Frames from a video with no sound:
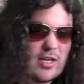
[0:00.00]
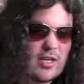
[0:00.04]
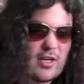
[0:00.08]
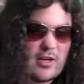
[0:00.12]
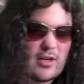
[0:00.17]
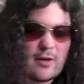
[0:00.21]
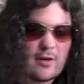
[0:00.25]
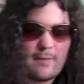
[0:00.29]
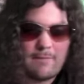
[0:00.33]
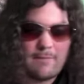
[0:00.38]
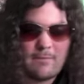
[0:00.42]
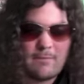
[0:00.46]

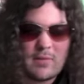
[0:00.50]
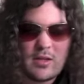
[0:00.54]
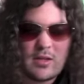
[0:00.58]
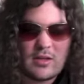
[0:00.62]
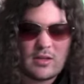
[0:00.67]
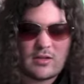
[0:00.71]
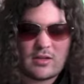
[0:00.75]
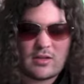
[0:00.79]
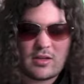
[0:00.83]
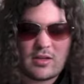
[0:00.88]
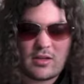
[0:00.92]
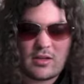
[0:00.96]
and um
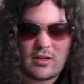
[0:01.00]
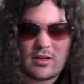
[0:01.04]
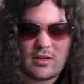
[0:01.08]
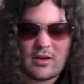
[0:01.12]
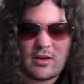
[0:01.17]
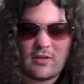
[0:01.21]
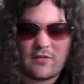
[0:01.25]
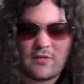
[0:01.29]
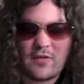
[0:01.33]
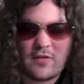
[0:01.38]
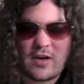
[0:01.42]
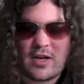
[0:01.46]
uh,
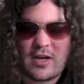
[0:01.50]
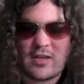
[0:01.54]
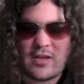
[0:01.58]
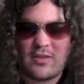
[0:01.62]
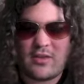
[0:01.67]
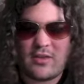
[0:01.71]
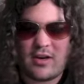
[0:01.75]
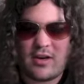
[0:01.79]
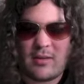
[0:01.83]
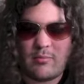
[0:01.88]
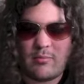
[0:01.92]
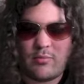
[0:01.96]
and
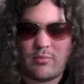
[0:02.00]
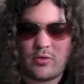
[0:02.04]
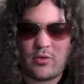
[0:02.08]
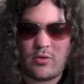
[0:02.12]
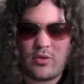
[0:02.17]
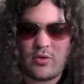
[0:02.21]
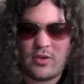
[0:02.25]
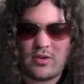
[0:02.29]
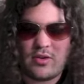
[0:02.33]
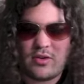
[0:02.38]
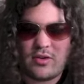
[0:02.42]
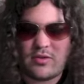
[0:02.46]
finds uh,
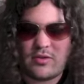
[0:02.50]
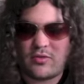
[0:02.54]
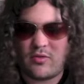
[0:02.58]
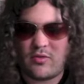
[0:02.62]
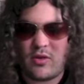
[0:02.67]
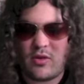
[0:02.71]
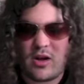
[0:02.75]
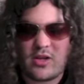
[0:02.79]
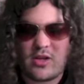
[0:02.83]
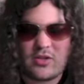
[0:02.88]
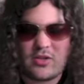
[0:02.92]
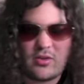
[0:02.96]
Boogs in his
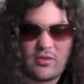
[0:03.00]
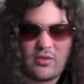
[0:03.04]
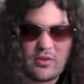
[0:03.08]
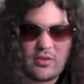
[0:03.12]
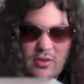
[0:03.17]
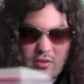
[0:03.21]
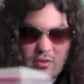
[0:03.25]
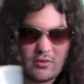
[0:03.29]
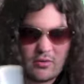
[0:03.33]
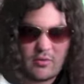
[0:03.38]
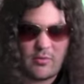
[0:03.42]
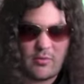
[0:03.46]
garage and he's
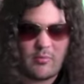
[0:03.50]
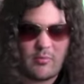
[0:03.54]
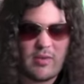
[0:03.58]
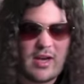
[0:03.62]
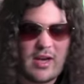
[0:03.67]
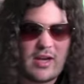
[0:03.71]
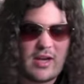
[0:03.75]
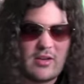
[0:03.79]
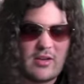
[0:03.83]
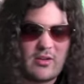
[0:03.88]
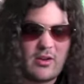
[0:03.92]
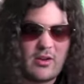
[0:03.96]
laying in a little
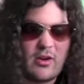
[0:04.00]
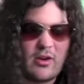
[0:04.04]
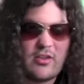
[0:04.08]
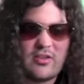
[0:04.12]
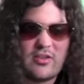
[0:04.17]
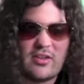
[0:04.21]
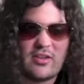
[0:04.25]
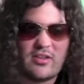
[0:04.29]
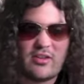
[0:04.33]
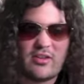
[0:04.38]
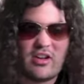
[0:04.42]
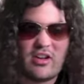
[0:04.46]
bed. And he
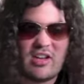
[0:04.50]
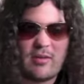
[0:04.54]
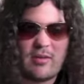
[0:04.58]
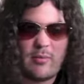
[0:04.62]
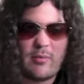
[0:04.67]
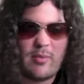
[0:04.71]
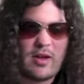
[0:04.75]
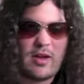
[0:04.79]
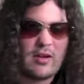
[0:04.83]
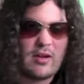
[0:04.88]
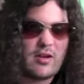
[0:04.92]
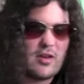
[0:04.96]
calls he's calling him
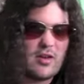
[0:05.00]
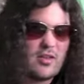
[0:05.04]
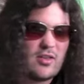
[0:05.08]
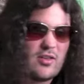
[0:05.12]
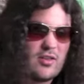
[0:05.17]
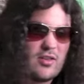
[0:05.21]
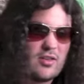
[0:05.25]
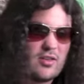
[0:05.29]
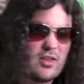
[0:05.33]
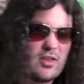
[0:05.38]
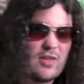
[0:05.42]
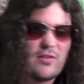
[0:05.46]
a pet
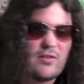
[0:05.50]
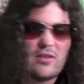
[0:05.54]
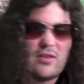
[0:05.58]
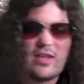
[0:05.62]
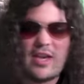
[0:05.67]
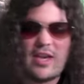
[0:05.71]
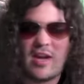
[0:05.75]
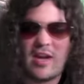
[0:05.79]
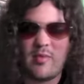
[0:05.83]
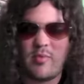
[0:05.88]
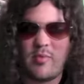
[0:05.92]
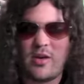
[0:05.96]
because he's
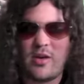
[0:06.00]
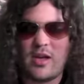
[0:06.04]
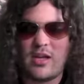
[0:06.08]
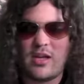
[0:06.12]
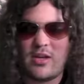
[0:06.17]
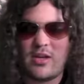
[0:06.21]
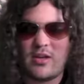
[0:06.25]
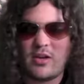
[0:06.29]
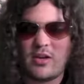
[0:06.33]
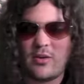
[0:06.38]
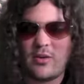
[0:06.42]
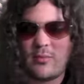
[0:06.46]
living like a
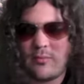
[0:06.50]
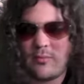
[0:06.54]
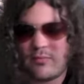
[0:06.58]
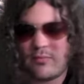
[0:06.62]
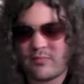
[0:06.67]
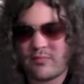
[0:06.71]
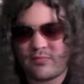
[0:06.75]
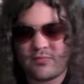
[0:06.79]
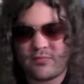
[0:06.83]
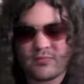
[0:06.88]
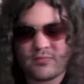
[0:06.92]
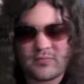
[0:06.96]
pet, you know.
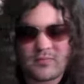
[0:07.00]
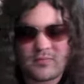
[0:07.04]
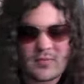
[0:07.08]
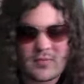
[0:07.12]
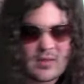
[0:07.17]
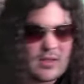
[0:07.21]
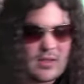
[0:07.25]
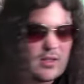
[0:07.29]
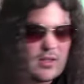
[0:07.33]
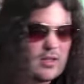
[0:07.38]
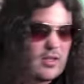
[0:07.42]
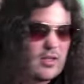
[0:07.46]

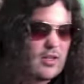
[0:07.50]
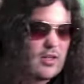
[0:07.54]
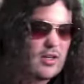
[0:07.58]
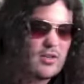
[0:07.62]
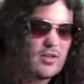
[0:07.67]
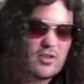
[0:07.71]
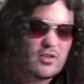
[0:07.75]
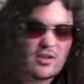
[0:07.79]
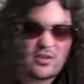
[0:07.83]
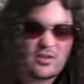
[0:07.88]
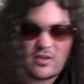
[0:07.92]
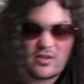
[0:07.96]

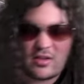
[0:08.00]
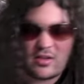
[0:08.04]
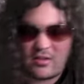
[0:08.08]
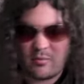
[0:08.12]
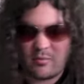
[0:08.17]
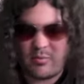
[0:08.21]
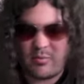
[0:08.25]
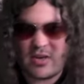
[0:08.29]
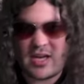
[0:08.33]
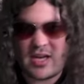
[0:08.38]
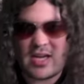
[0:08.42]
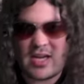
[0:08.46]
Because he, he
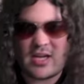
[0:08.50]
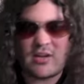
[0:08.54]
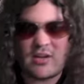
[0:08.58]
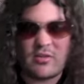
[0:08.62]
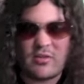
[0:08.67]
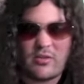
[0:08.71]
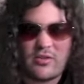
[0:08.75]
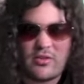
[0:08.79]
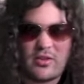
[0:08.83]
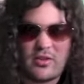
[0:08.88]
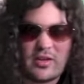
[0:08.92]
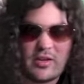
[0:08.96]
has a bed, you
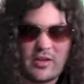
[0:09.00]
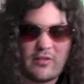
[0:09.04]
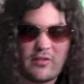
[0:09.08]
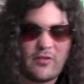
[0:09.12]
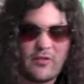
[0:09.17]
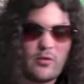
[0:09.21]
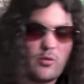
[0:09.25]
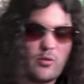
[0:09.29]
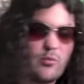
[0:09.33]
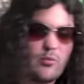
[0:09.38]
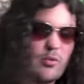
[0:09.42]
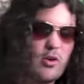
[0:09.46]
know, it's like a
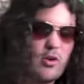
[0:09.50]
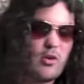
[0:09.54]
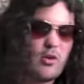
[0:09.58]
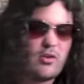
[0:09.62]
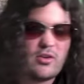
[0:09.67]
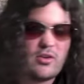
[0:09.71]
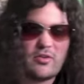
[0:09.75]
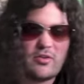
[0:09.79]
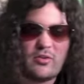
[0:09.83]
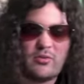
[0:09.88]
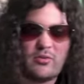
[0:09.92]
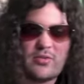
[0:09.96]
food
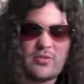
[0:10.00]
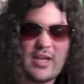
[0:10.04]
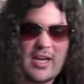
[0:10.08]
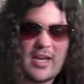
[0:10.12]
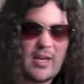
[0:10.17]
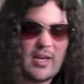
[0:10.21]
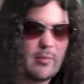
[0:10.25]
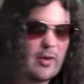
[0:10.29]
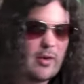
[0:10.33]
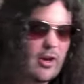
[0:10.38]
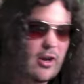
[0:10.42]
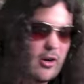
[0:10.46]
ball and his little
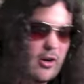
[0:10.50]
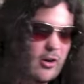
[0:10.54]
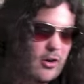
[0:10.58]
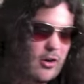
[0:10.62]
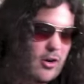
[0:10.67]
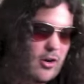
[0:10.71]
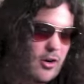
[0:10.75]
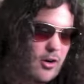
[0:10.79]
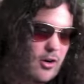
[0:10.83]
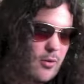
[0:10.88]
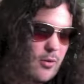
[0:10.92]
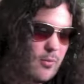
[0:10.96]
teddy bear,
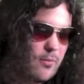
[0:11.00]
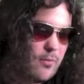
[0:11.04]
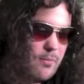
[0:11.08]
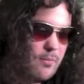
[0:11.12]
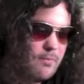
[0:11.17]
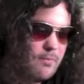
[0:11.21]
you know